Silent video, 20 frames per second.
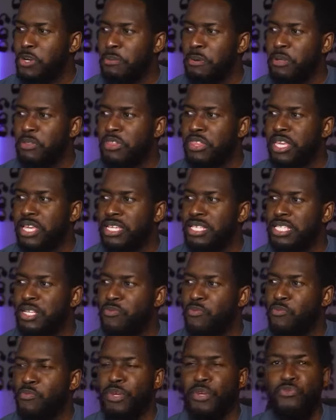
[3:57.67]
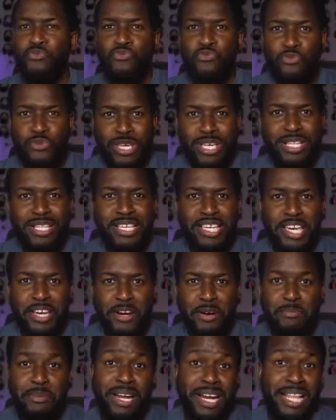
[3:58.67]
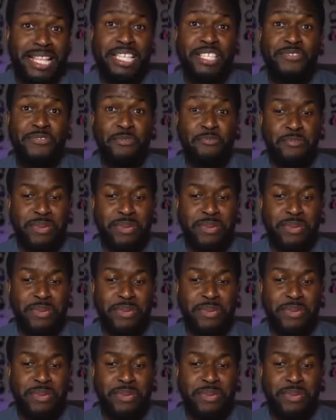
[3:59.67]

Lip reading: talk about things that we really care about, at least for